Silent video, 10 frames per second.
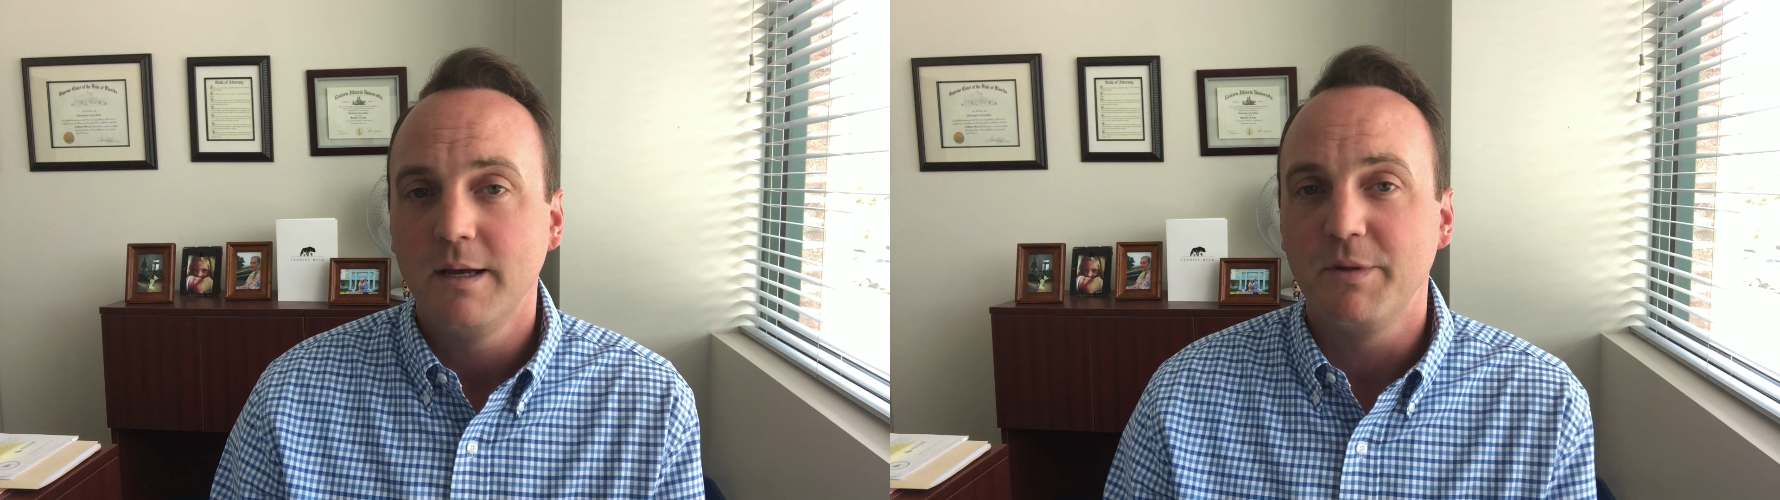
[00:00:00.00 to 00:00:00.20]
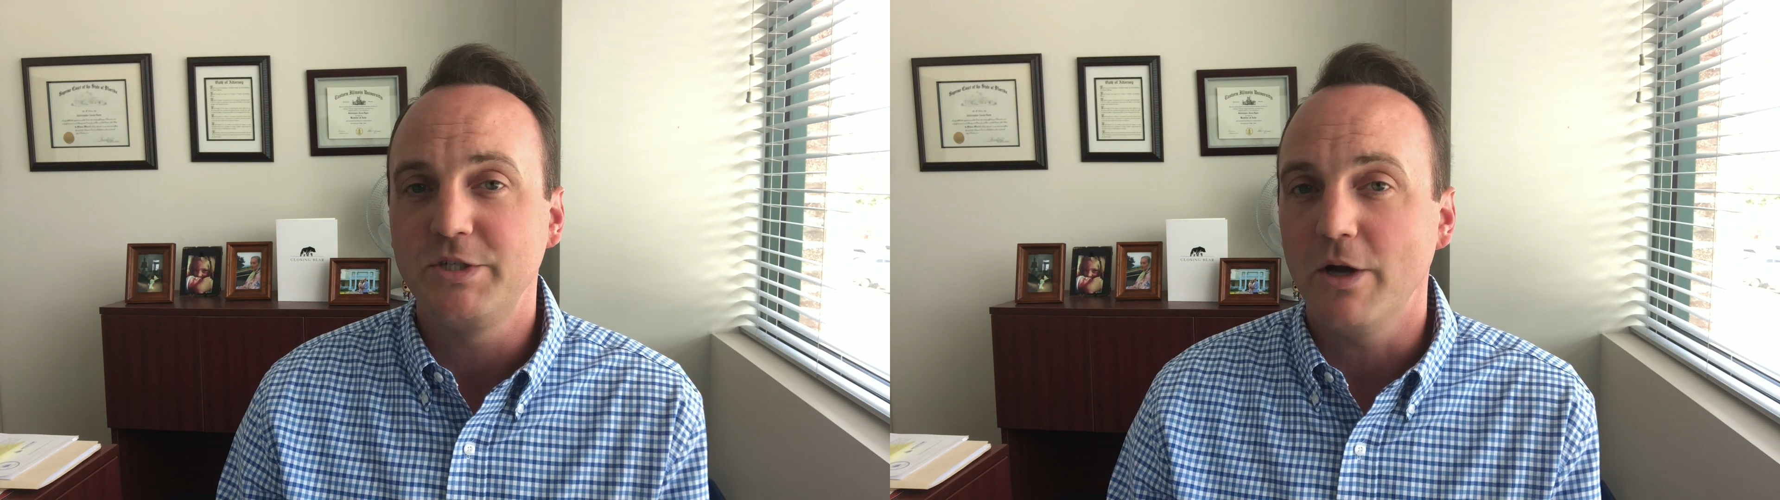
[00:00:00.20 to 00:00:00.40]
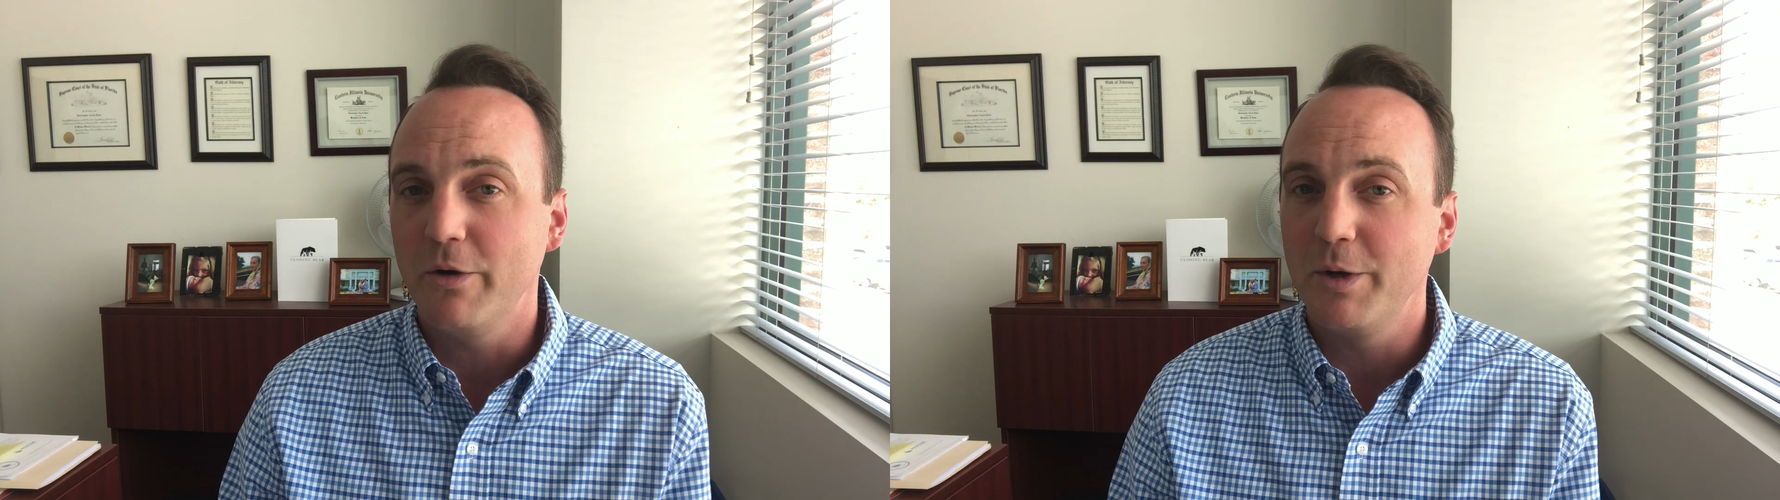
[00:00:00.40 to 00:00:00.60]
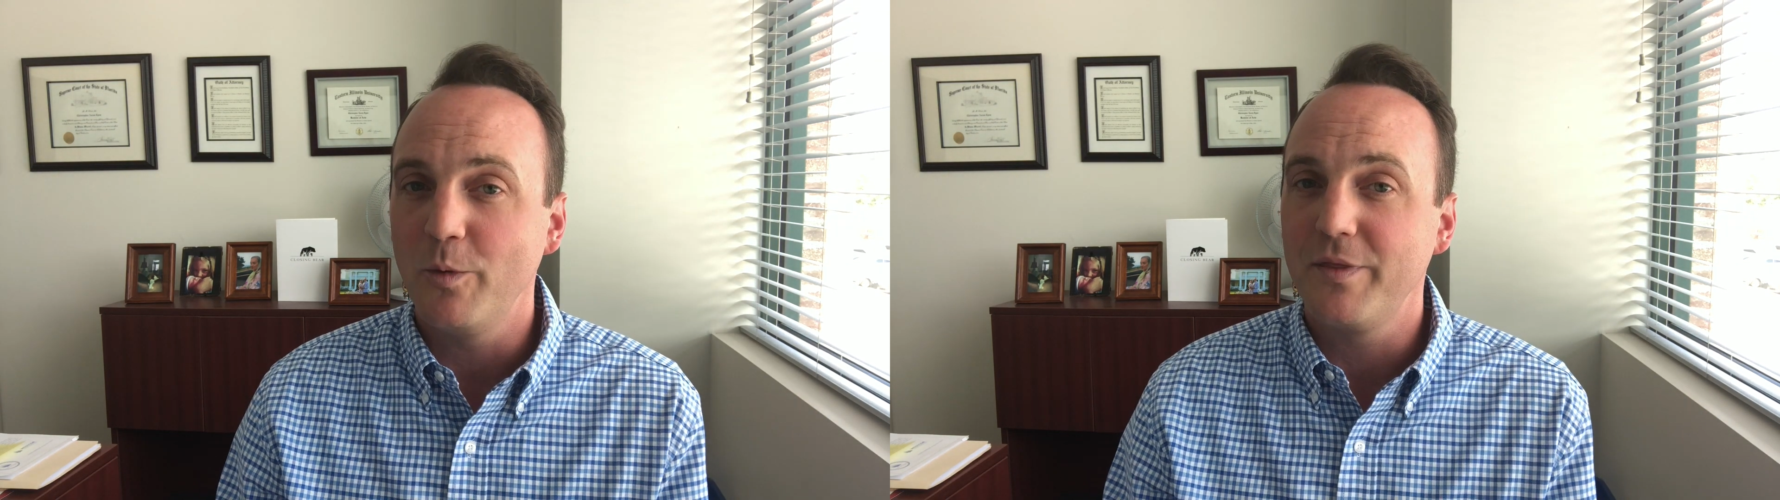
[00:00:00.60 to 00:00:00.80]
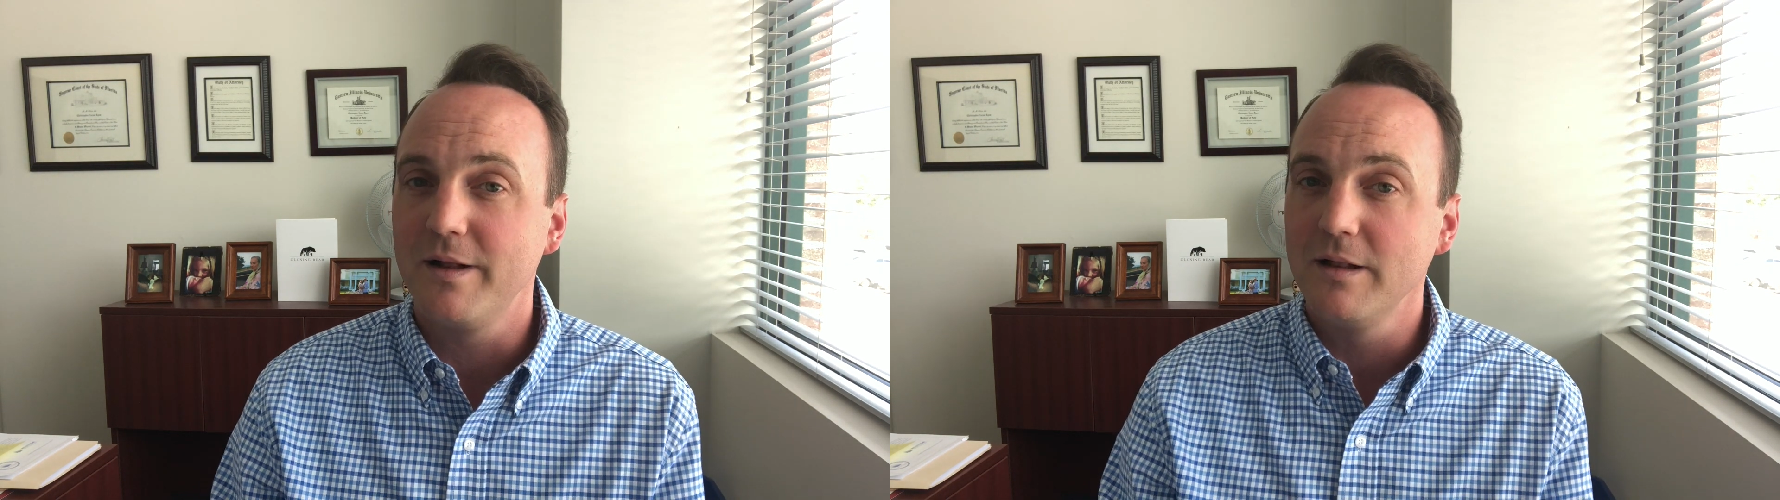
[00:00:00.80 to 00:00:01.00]
but you own it
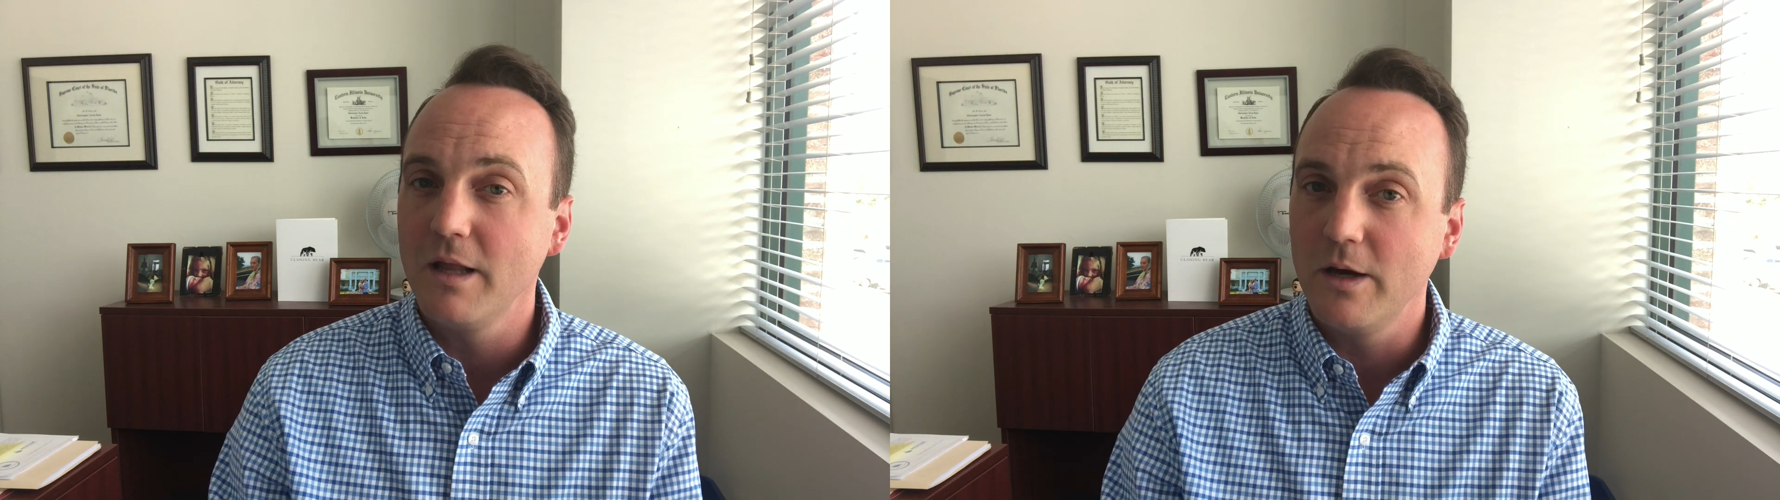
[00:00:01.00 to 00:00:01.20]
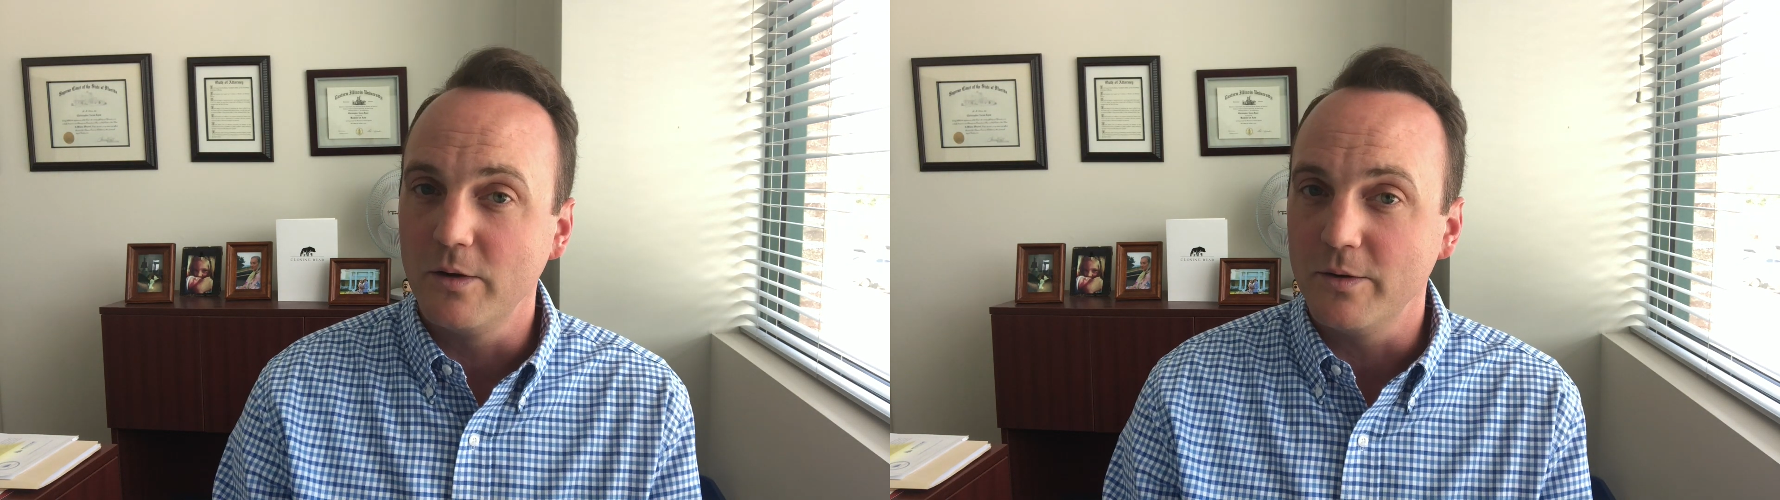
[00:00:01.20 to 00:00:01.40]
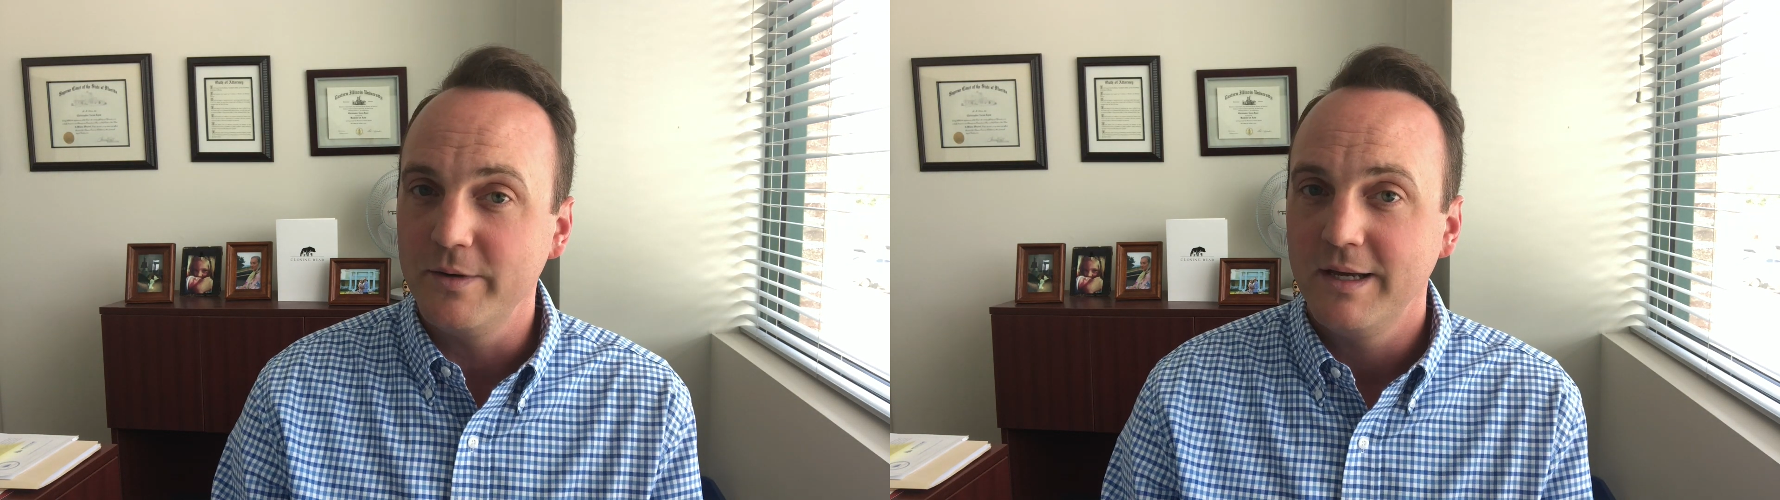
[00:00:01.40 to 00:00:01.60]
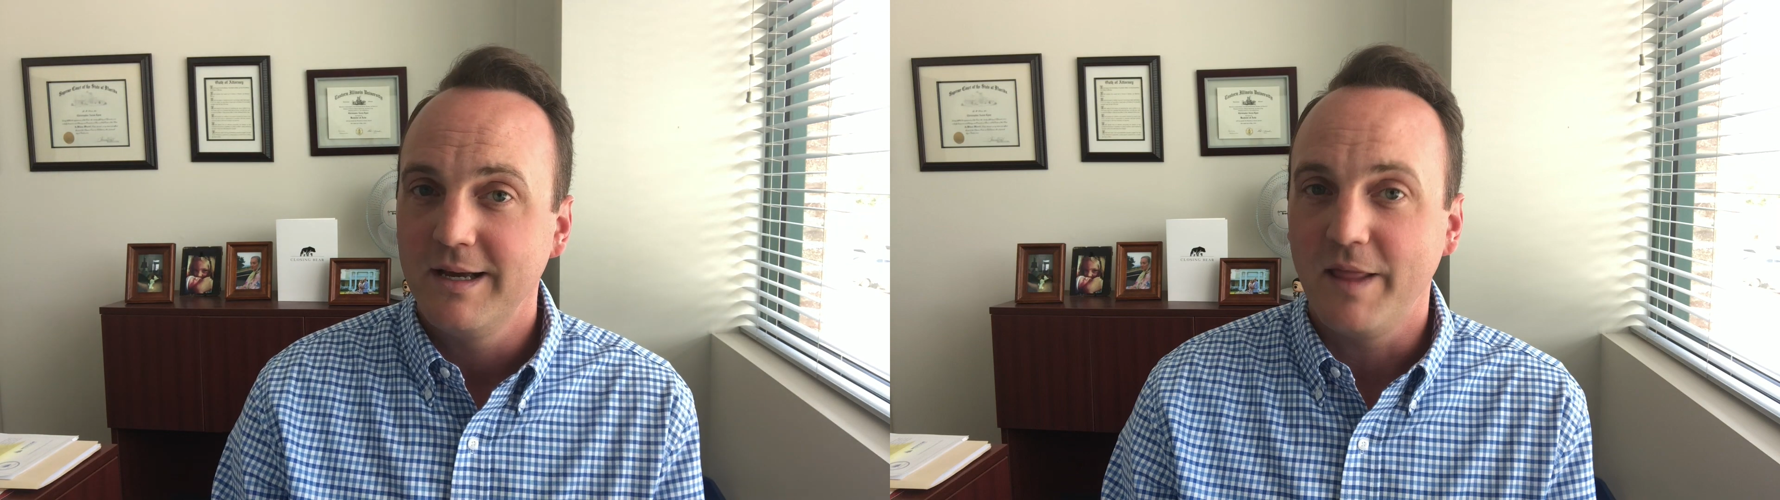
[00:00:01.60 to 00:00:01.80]
with a loan,